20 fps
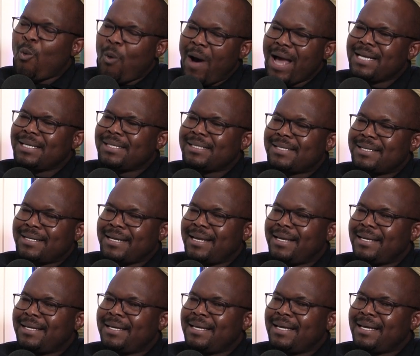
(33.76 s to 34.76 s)
What is
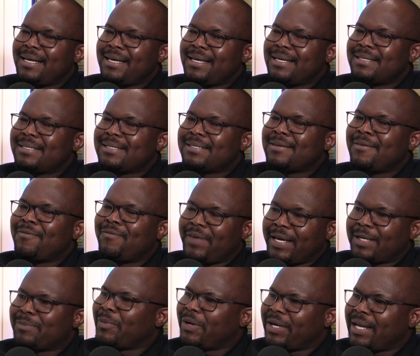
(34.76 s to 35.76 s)

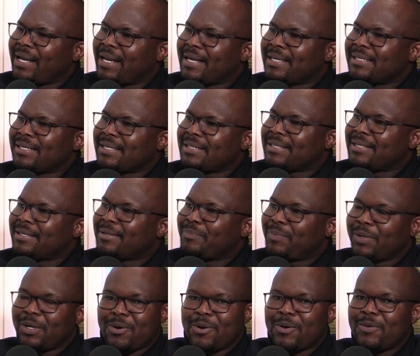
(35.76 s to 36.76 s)
VAT modernization?
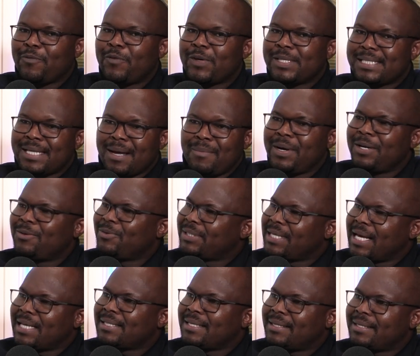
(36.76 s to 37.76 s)
Because for someone who
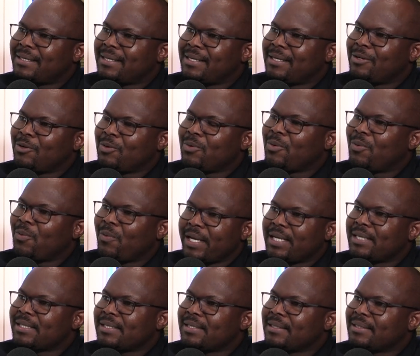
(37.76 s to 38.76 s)
doesn't really know, what
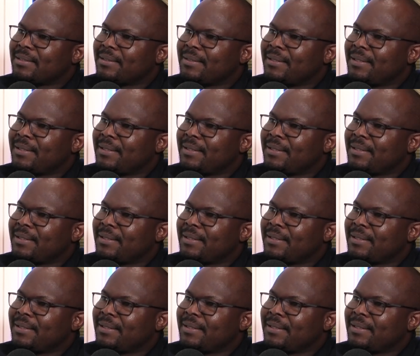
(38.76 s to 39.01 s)
is it?